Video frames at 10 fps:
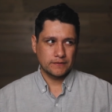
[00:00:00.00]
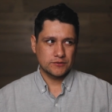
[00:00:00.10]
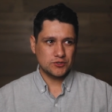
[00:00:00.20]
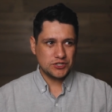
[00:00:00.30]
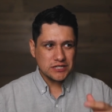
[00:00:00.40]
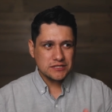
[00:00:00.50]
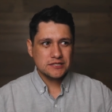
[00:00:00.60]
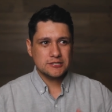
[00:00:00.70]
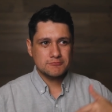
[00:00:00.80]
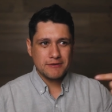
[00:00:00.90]
So
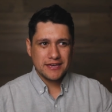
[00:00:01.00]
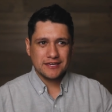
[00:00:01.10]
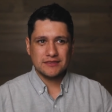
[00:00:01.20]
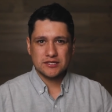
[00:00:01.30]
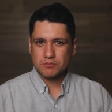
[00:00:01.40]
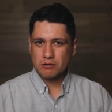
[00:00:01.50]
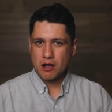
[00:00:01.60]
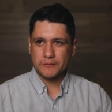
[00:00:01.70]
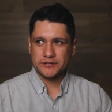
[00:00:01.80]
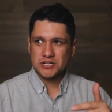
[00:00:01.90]
Jesus is making this
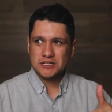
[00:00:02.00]
promise.